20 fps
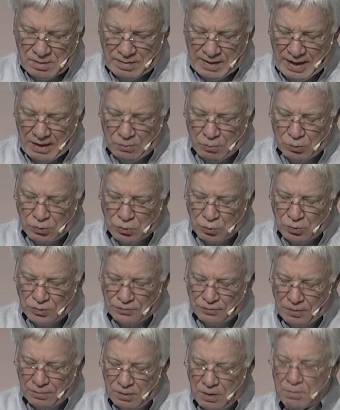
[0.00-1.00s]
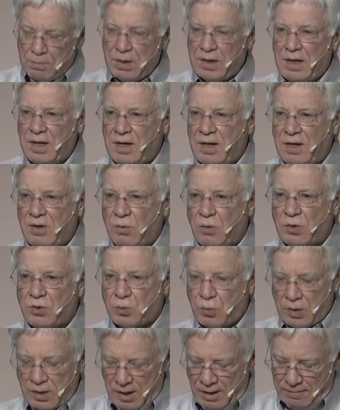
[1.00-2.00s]
That which was from the beginning,
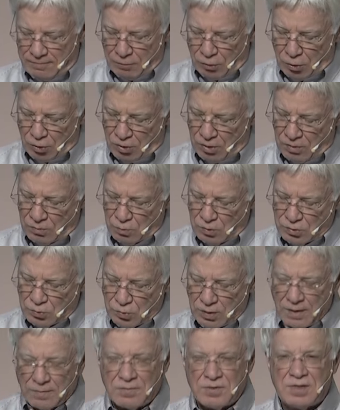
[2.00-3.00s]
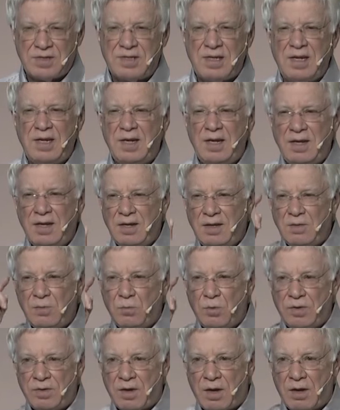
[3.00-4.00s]
which we have heard, which we have seen
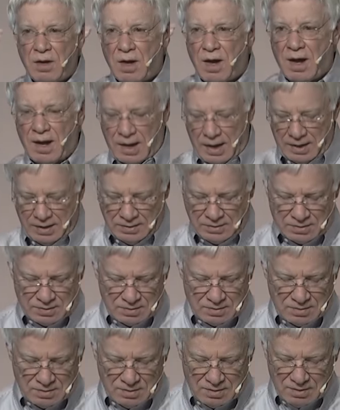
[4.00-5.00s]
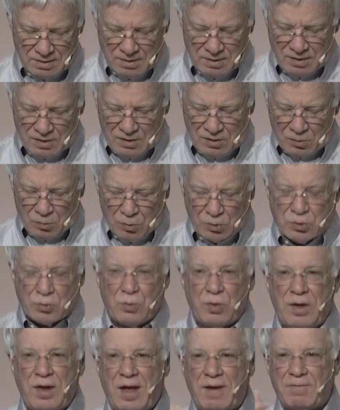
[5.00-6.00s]
with our eyes, which
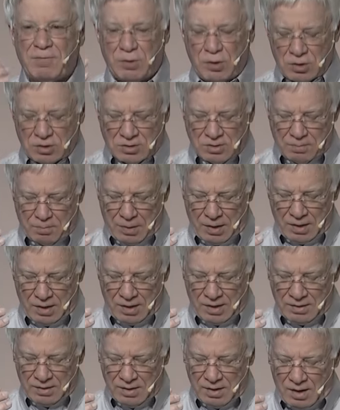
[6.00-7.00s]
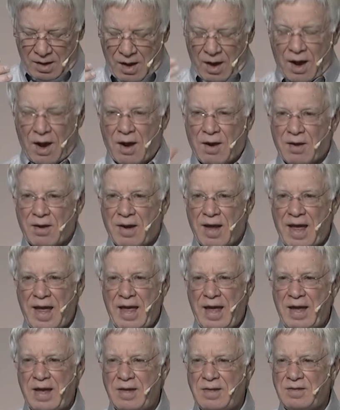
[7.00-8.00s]
we have looked upon, our
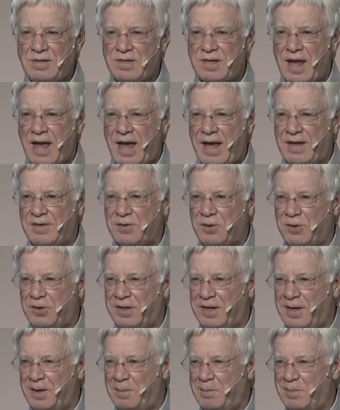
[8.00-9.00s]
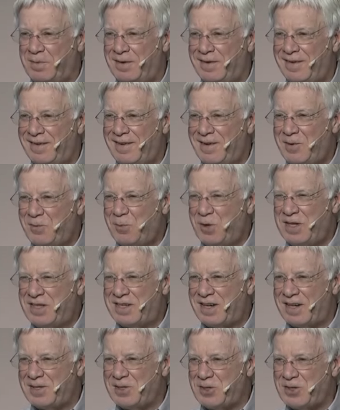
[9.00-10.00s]
hands handled him. We
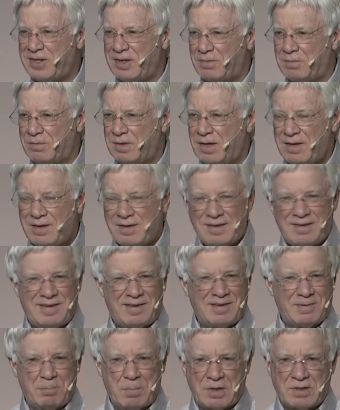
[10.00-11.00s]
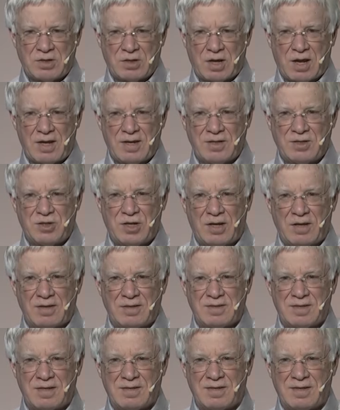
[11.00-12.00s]
touched him. Ah, it makes you kind of
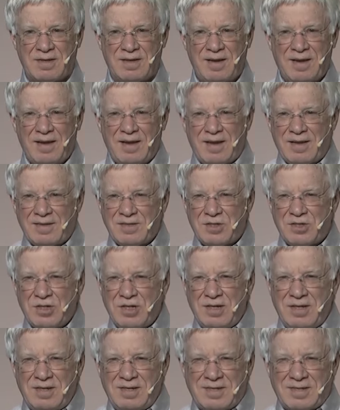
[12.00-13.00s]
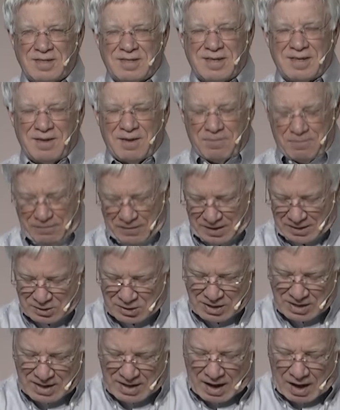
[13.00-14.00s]
jealous, doesn't it? Jesus in the
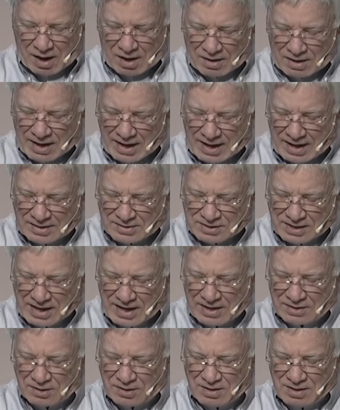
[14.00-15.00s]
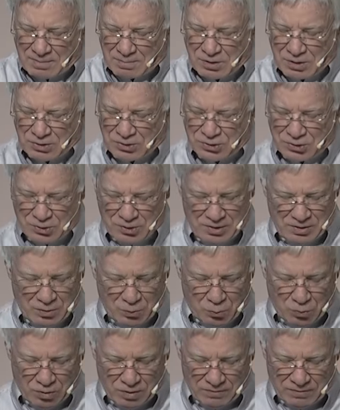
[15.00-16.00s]
flesh. Our hands handled him concerning the
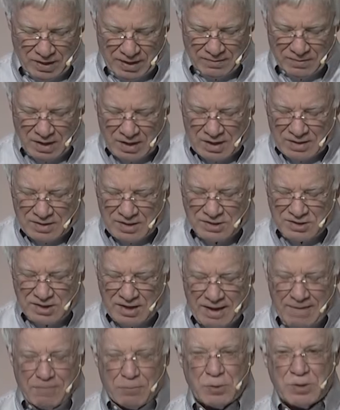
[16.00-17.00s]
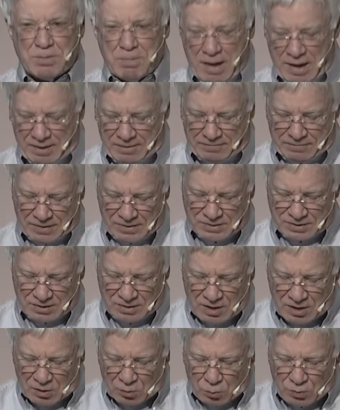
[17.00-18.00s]
word of life. This life was
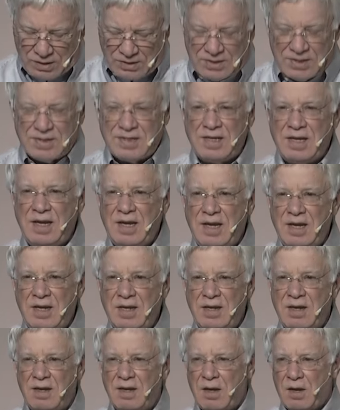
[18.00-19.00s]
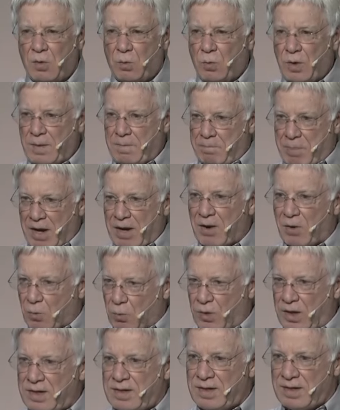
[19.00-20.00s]
manifested. We seen, we bear
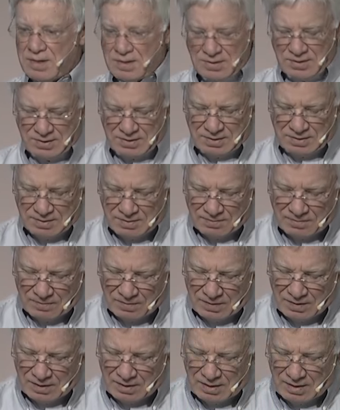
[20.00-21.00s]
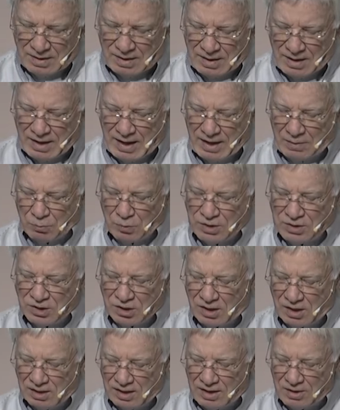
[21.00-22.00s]
witness, and we
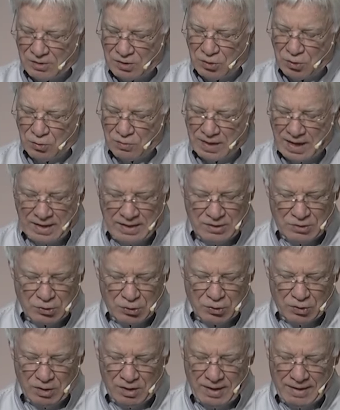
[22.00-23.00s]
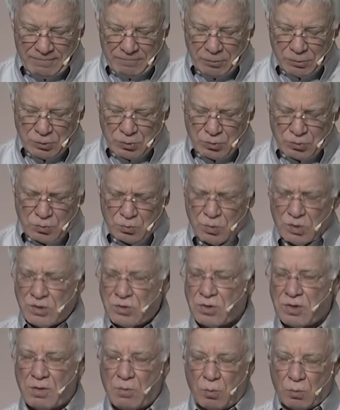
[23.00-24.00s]
declare to you that eternal life which was,
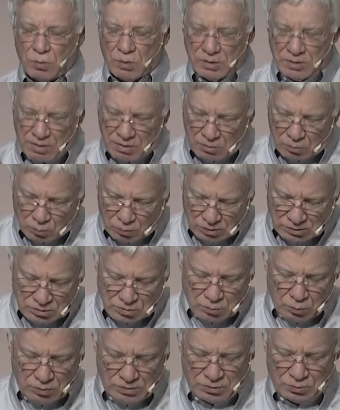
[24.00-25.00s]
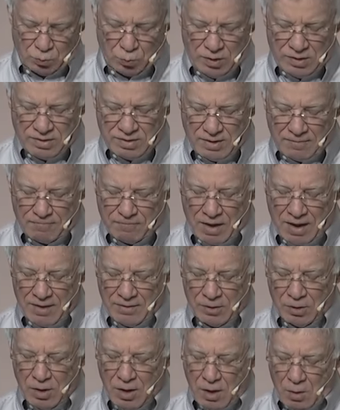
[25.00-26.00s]
which, with, which was with the
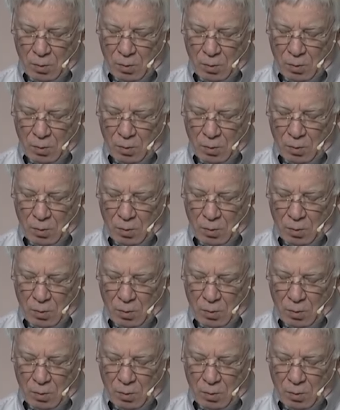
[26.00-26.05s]
Father